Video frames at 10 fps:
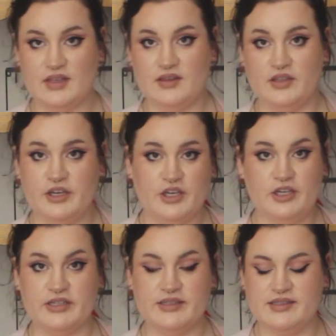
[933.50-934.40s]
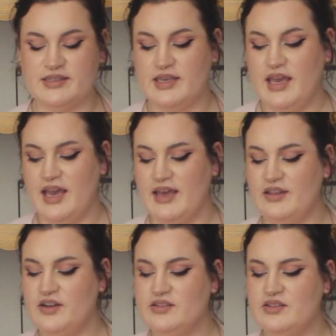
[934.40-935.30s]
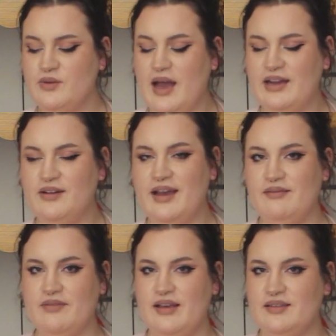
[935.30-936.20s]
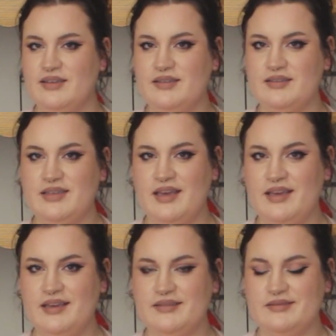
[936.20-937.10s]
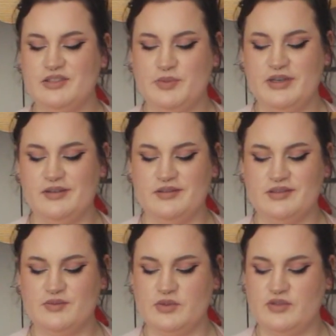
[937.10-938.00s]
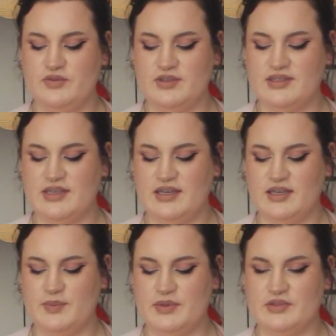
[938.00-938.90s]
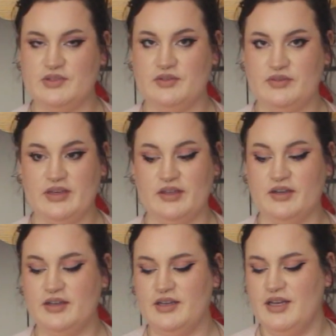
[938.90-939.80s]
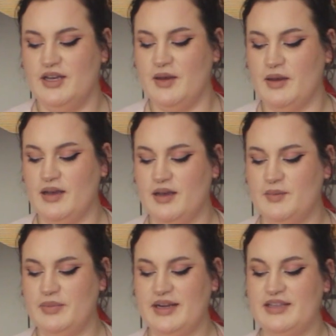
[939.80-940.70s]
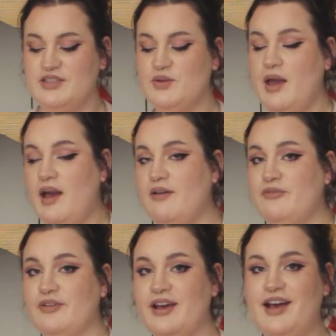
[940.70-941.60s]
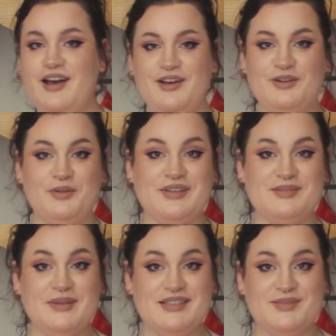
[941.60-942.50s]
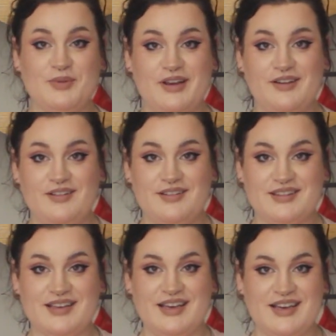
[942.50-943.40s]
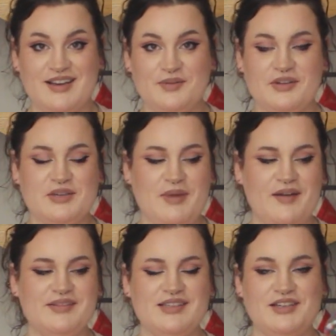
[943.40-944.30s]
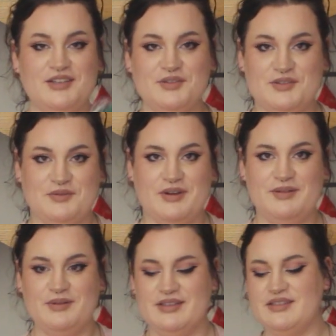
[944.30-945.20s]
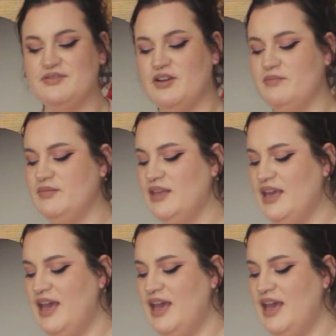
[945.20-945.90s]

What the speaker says: the goods, and then also I don't have Valentine's Day sprinkles, which feels like a personal failure, but I do have Christmas sprinkles, which I'm obviously going to use the red ones from,